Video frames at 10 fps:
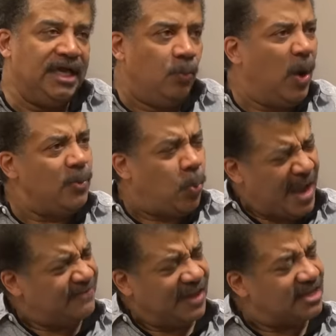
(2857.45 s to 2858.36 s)
in what
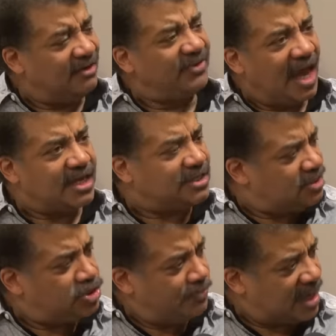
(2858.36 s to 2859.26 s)
wavelength of light
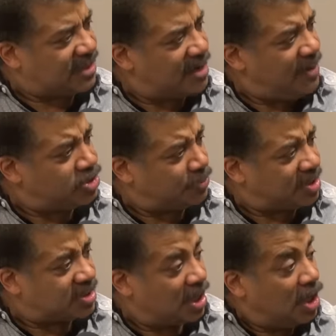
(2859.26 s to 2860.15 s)
did you make that
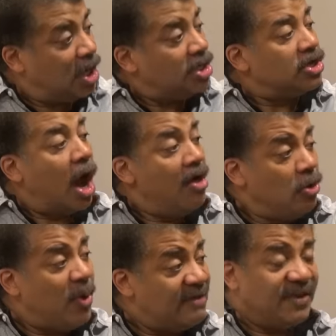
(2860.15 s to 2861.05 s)
measurement? Okay.
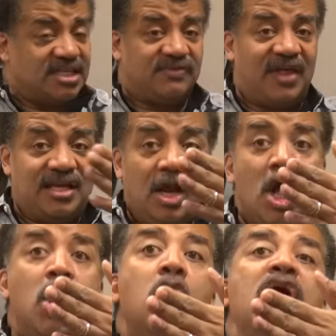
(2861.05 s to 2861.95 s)
Other wavelengths of light
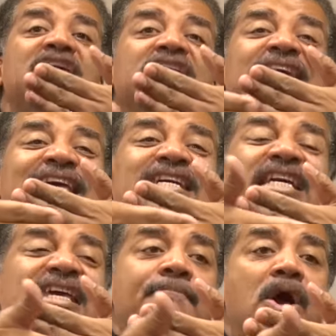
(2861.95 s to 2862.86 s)

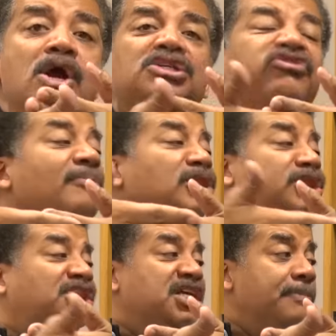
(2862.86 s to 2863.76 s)
emerge
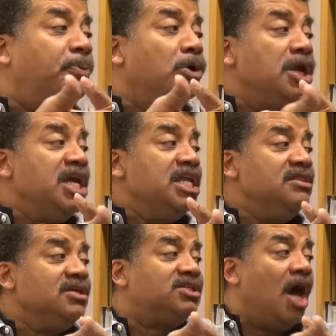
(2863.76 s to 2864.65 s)
from deeper
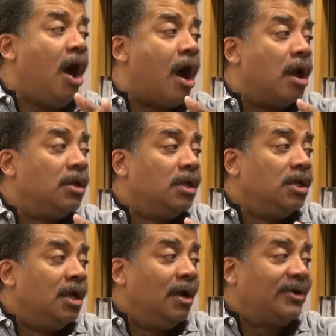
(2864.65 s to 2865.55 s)
in the SAR. Right.
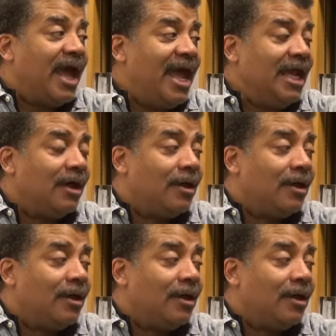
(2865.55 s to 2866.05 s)
Okay?